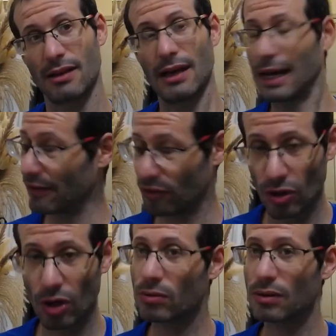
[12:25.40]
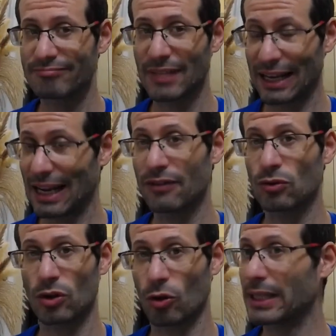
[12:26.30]
And if you don't, I'll have to
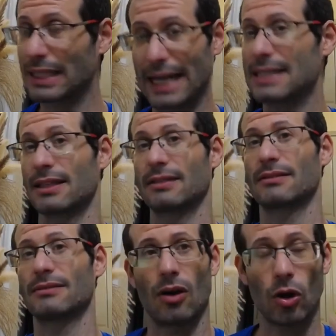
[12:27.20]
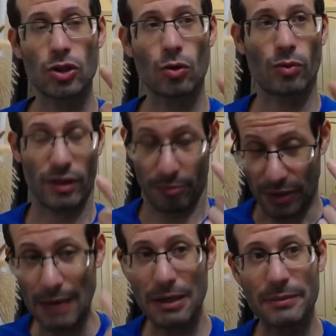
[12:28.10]
recommend against it. Also, the
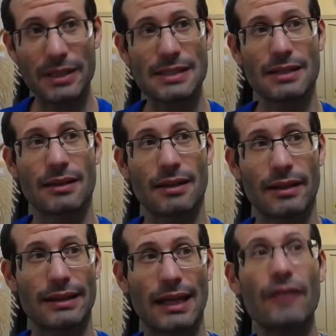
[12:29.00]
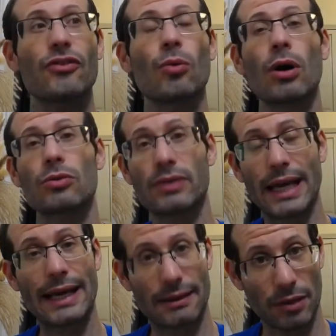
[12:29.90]
problem is that if you want to
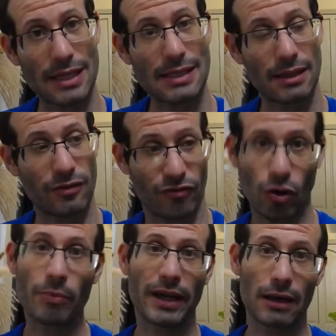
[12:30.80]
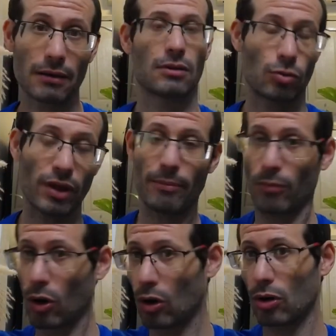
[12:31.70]
take a tricycle from here to the
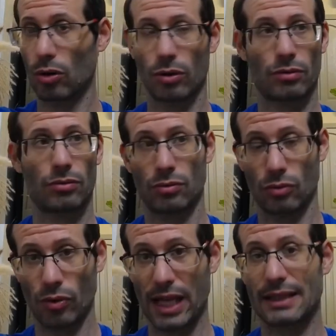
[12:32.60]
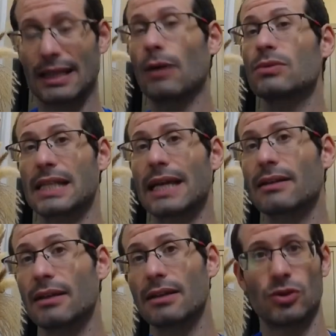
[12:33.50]
mall or to the town
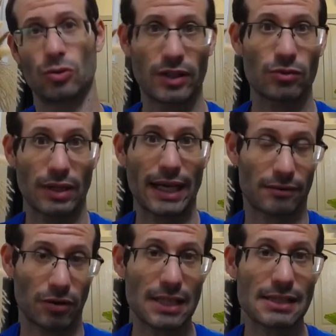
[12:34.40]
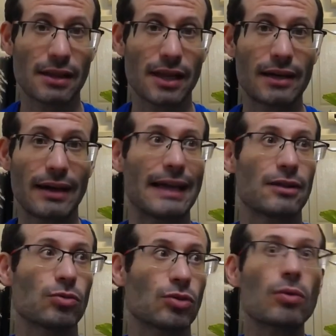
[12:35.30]
center, you need to take a tricycle there, and
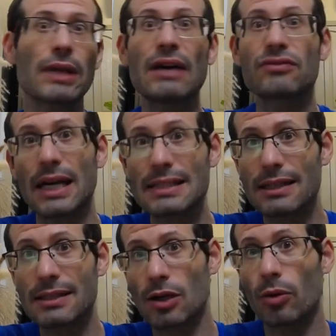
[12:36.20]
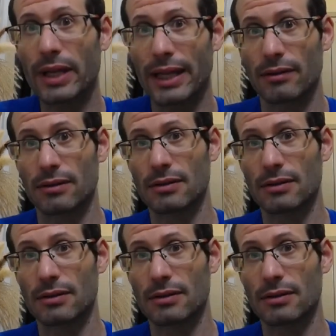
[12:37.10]
you don't have tricycles going here.